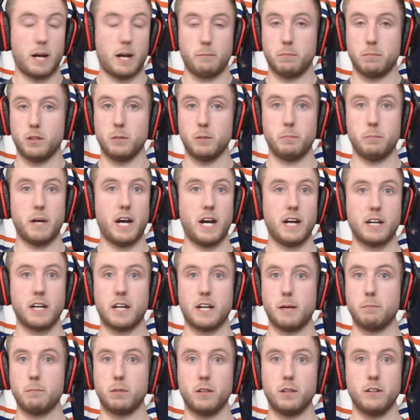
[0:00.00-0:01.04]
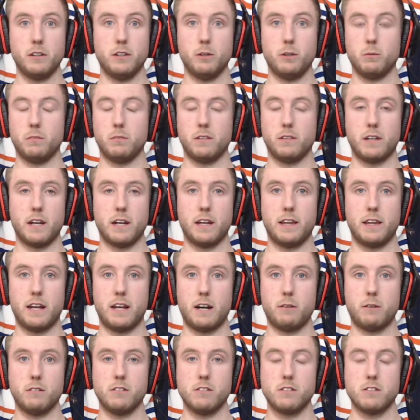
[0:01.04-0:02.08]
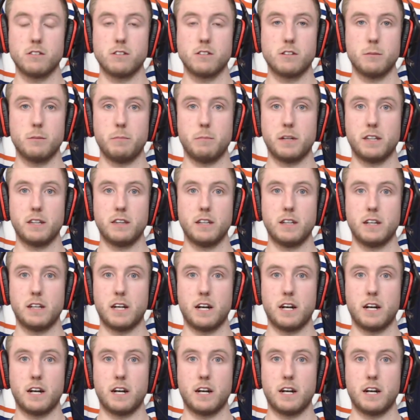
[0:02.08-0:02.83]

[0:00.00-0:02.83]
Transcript: pulled back, I pulled out, and that was the big thing.